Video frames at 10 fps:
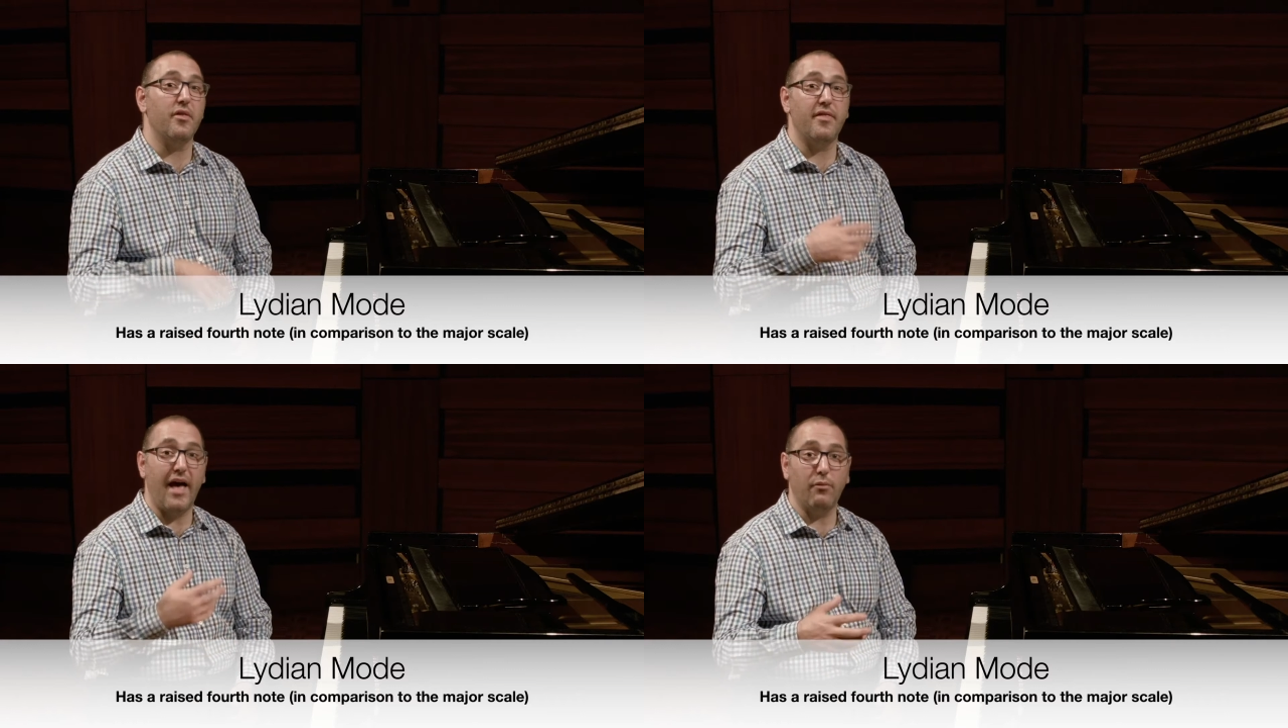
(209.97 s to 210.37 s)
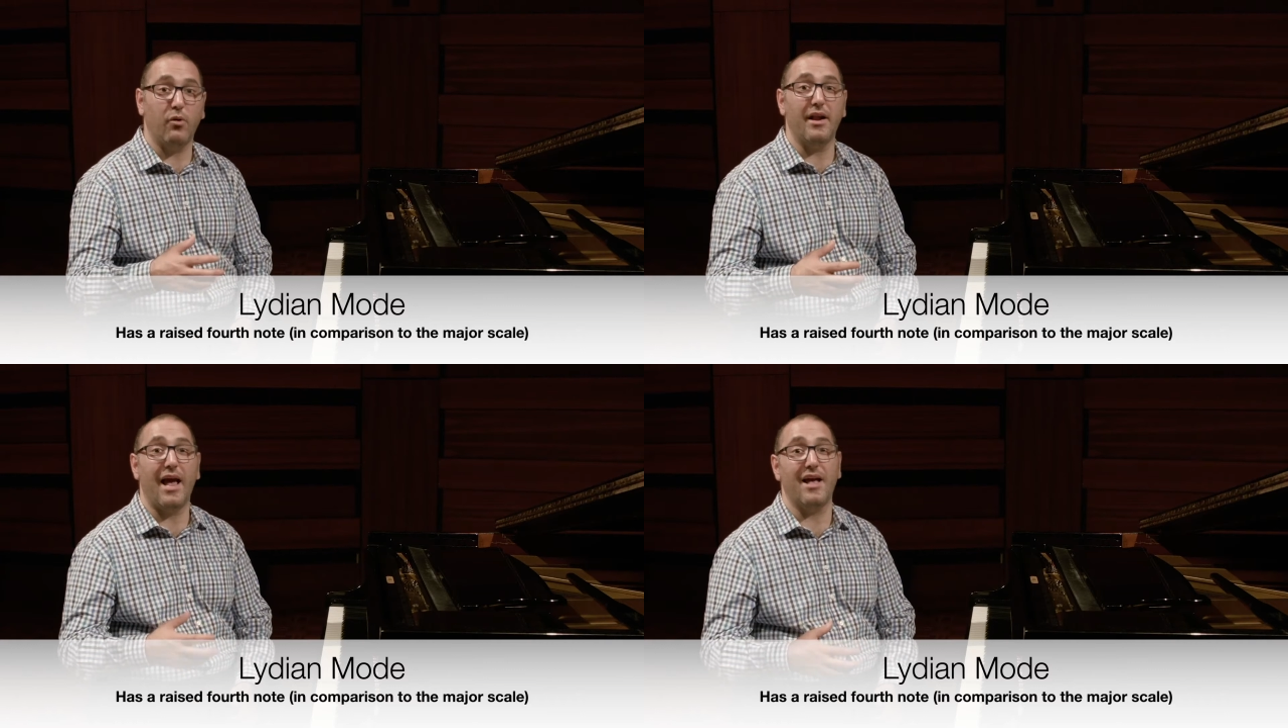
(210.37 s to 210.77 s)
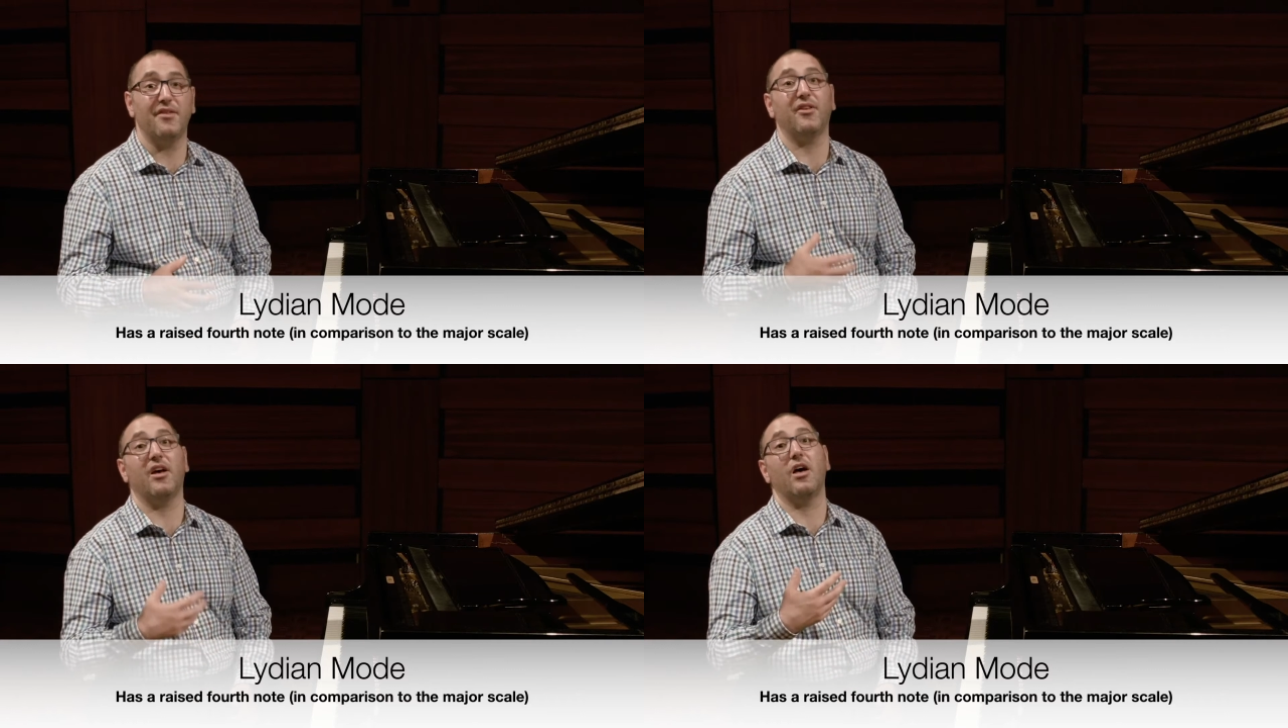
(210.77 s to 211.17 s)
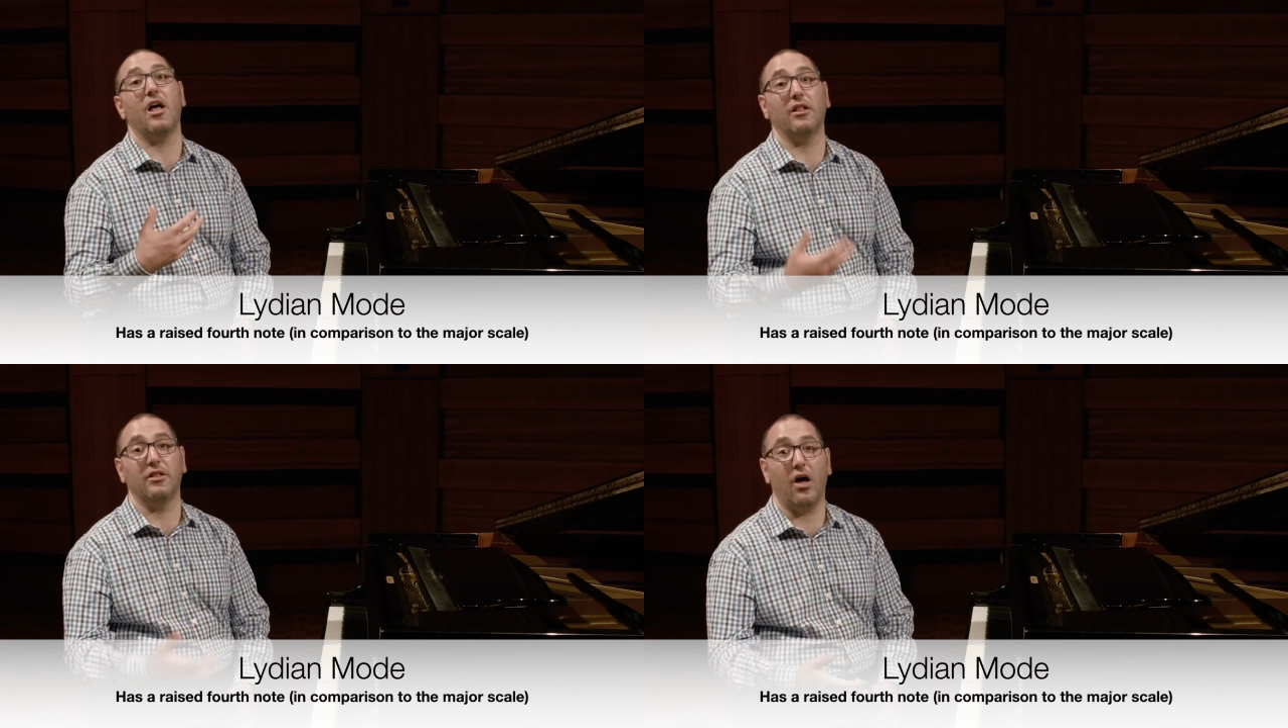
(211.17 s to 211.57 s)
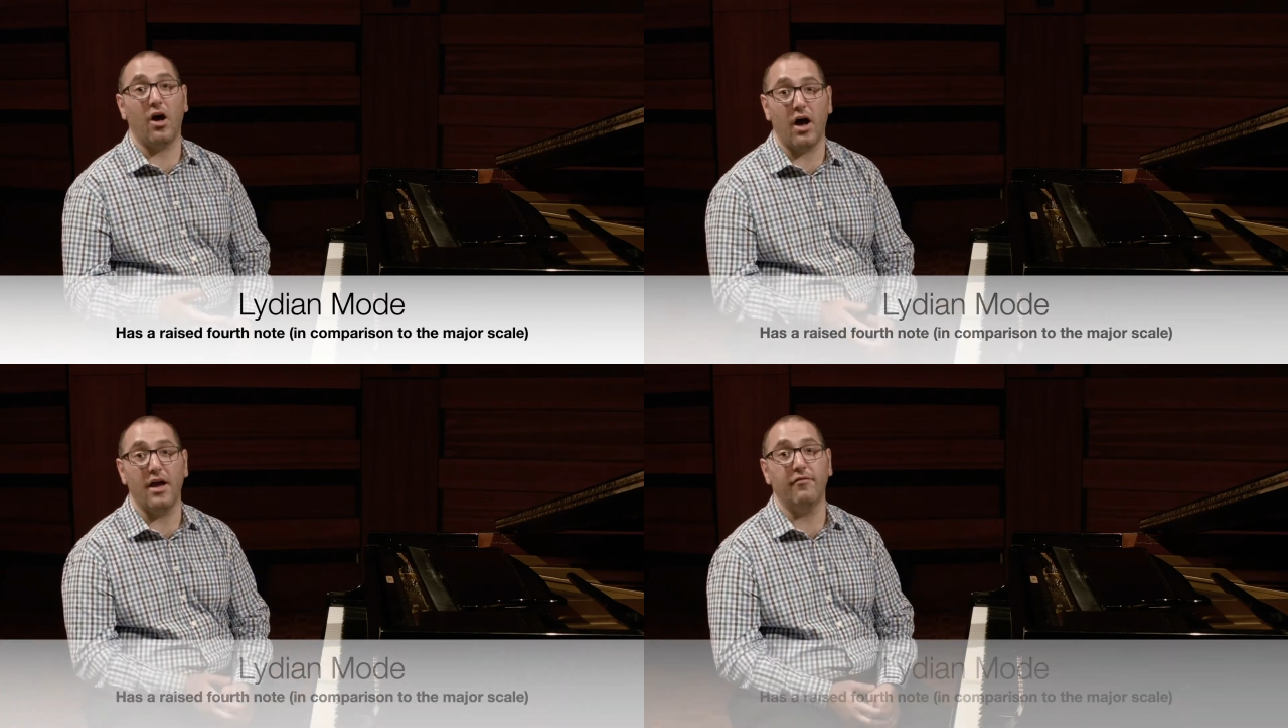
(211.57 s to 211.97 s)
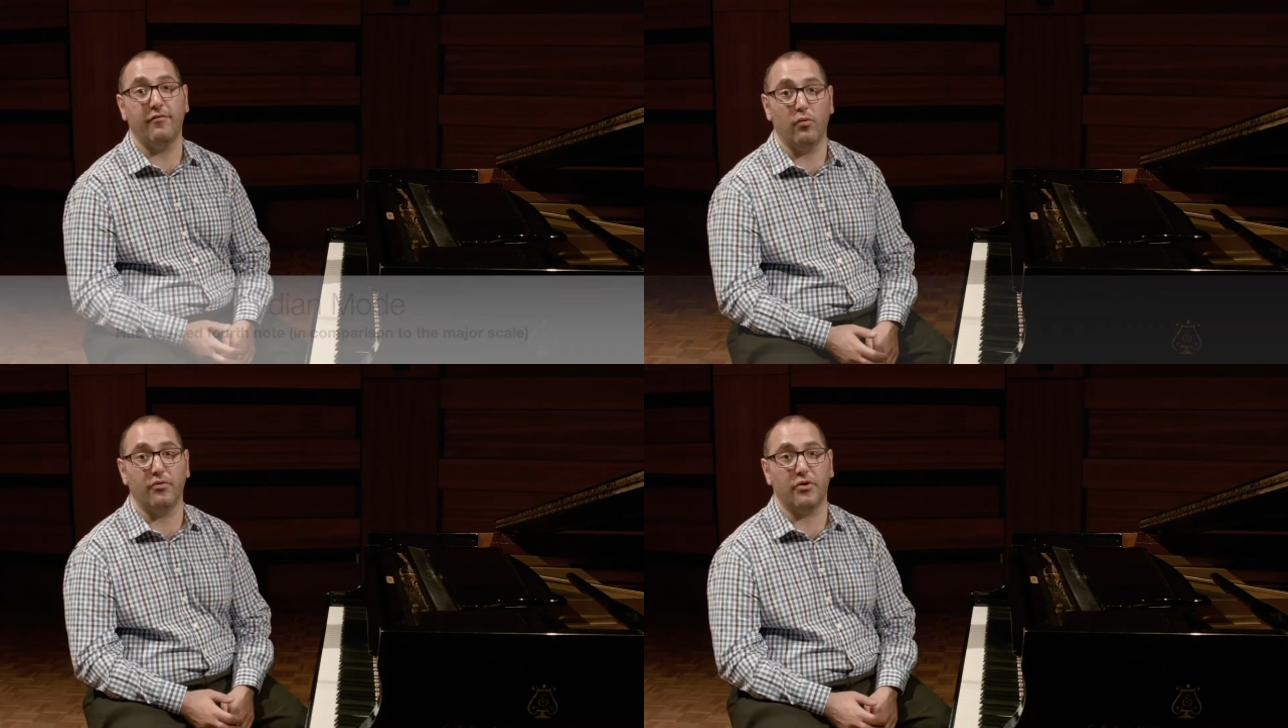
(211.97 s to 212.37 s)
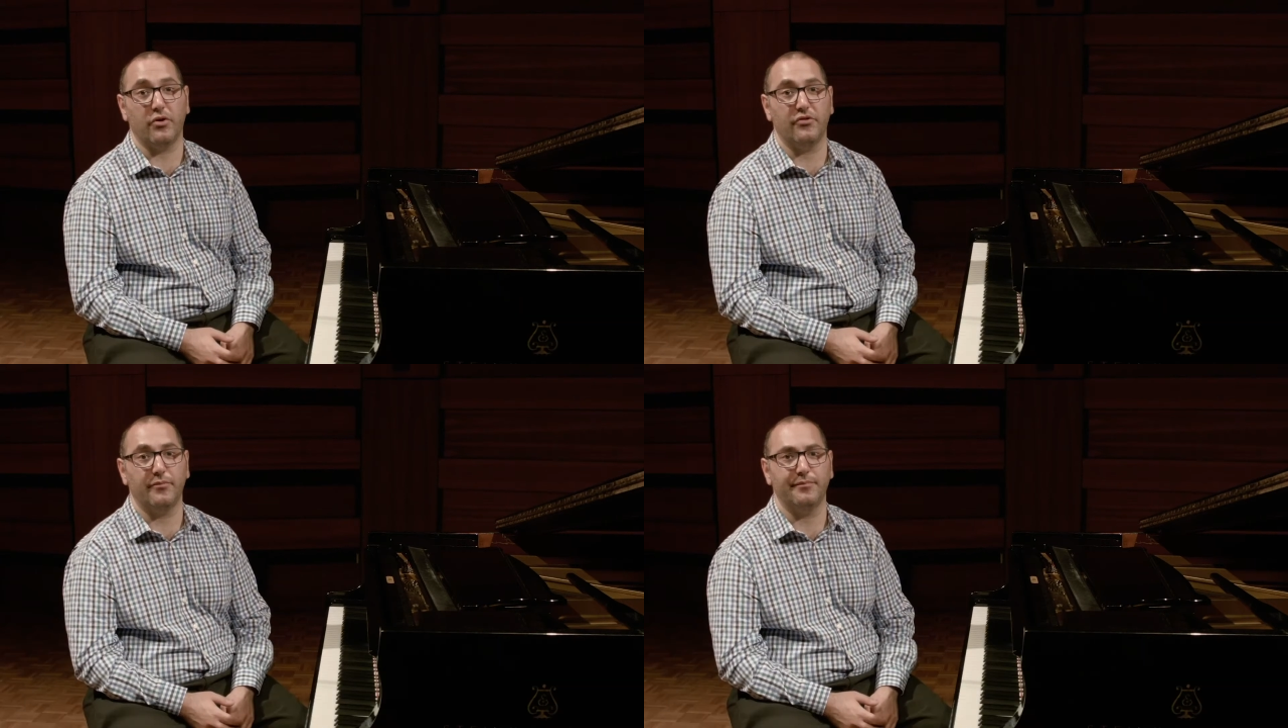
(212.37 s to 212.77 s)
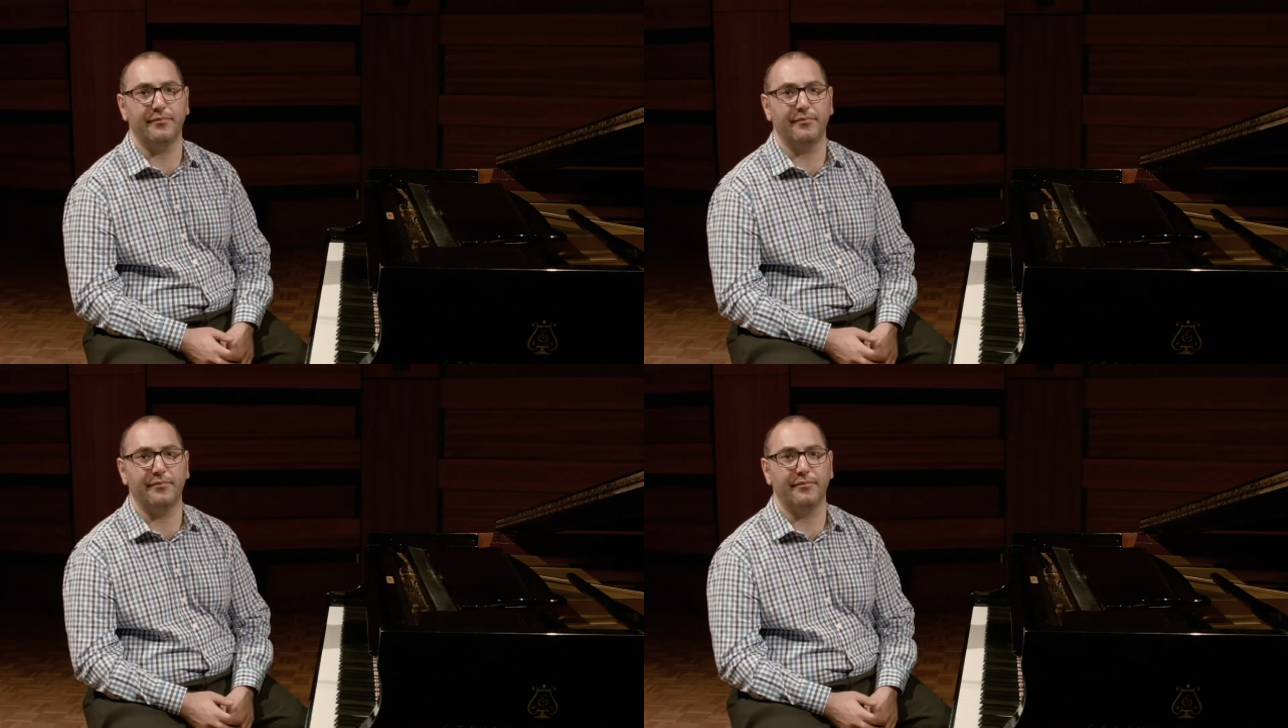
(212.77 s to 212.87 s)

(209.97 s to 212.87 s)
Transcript: that one has a higher 4th note.